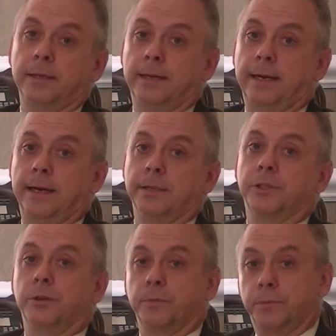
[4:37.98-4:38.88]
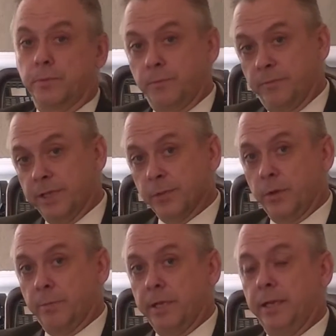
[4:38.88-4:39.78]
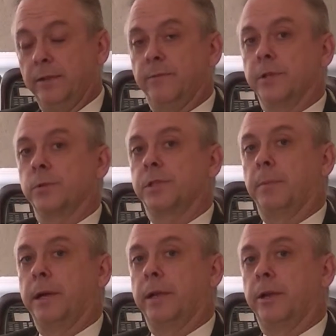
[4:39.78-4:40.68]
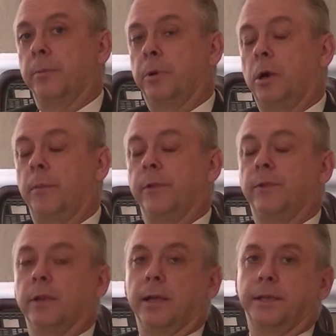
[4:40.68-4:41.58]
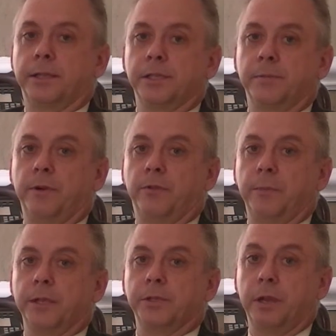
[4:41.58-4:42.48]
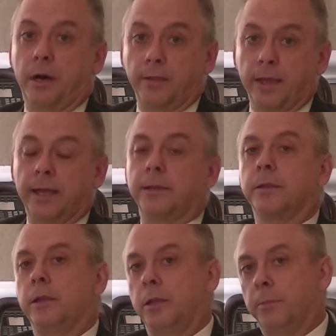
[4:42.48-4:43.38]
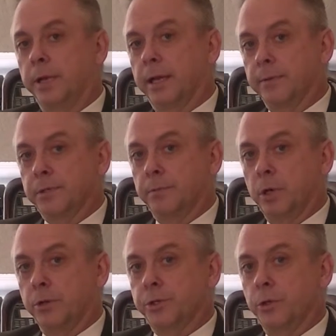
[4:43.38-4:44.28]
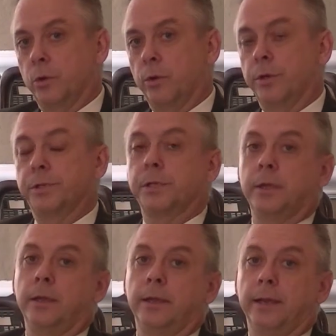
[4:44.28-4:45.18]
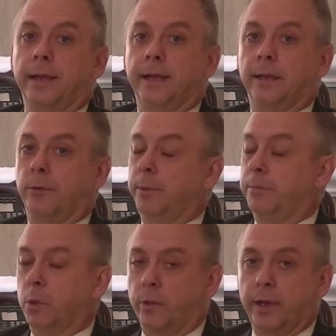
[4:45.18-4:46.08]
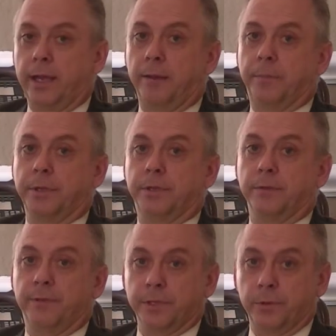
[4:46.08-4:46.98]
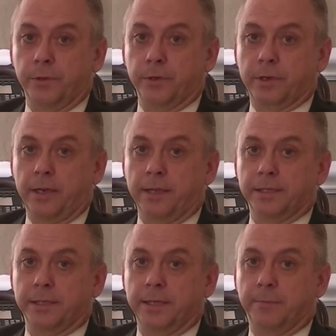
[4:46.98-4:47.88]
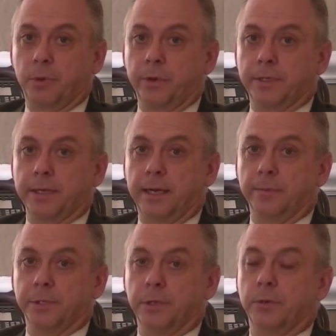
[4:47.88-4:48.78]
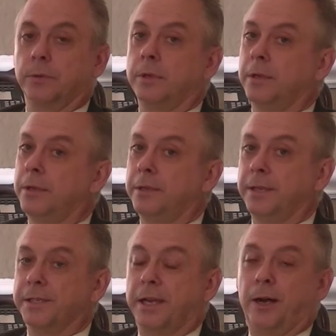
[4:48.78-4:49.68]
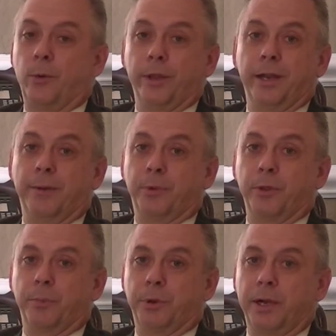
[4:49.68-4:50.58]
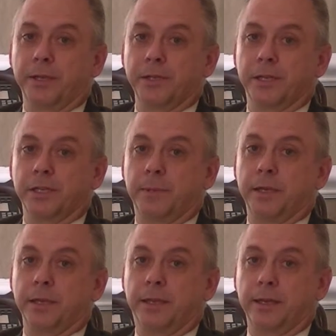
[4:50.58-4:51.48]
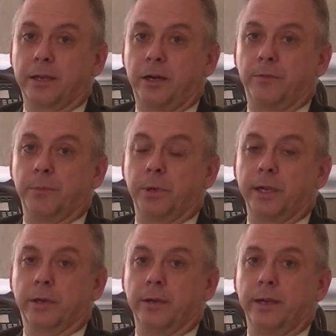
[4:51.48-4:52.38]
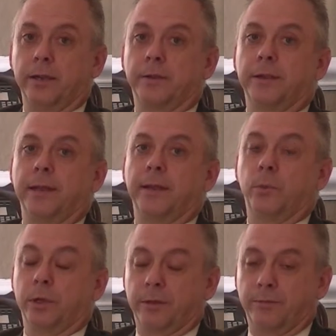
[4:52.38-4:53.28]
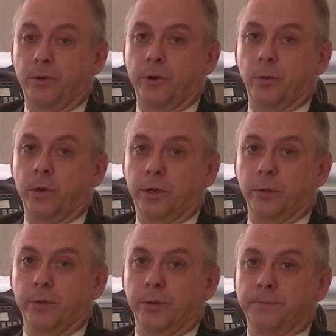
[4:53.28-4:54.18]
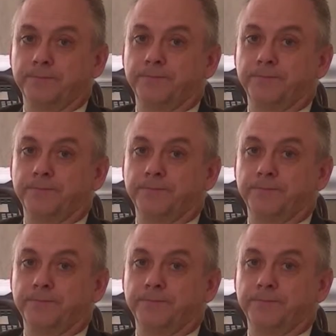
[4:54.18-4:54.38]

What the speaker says: So visit with me, visit with somebody in our department if you'd like to get some information on that, pick up some brochures, and we'll be more than happy to visit with your clients at that point in time. So it's onward and upward. The project is about to kick off and break ground, and we're looking forward to working with you.